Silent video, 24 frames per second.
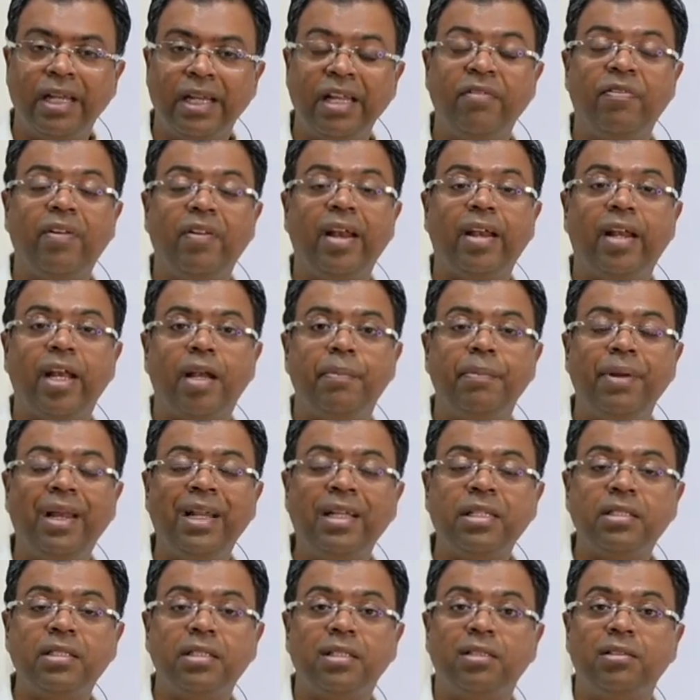Deflated
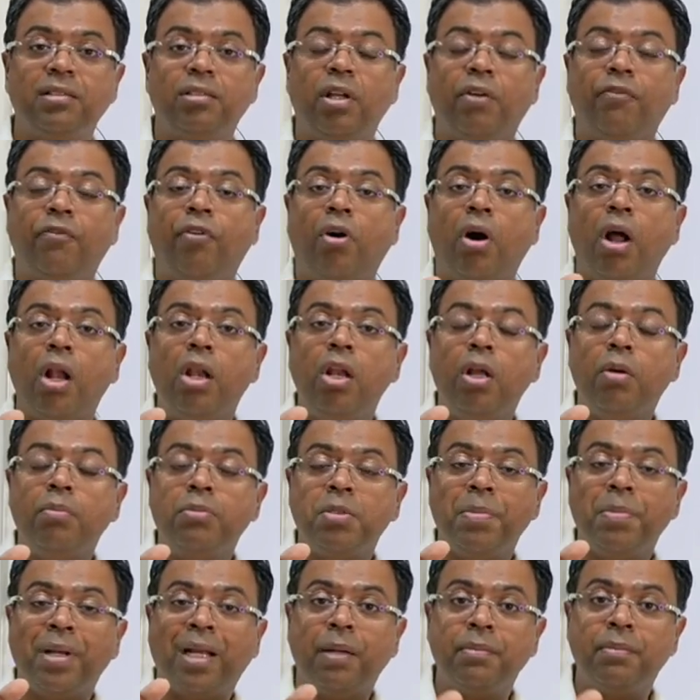means the
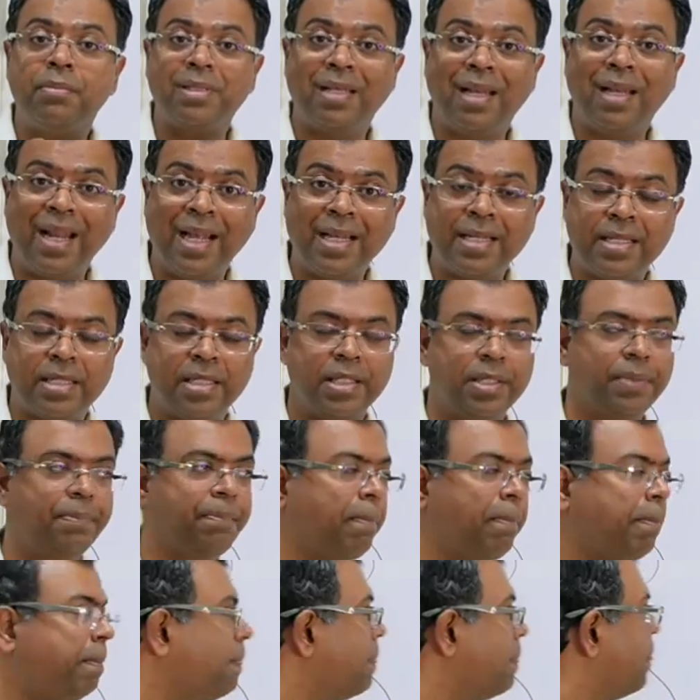volumes becomes less.
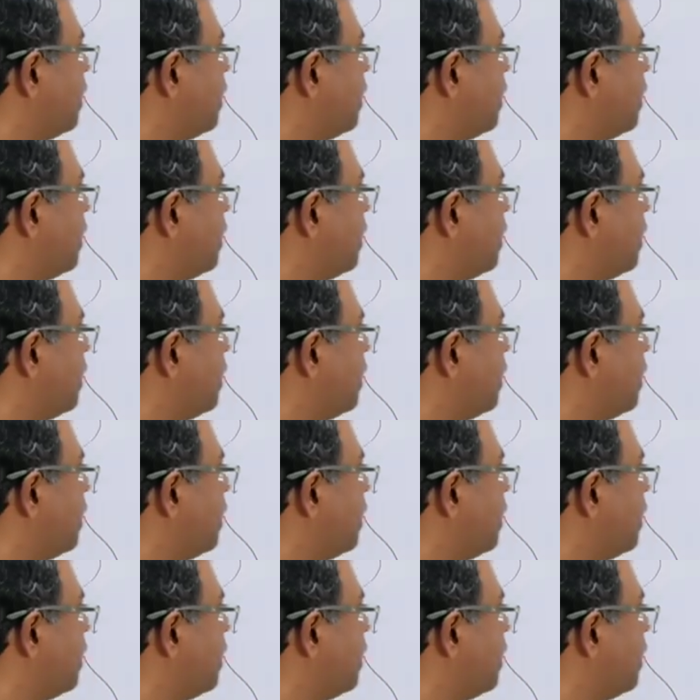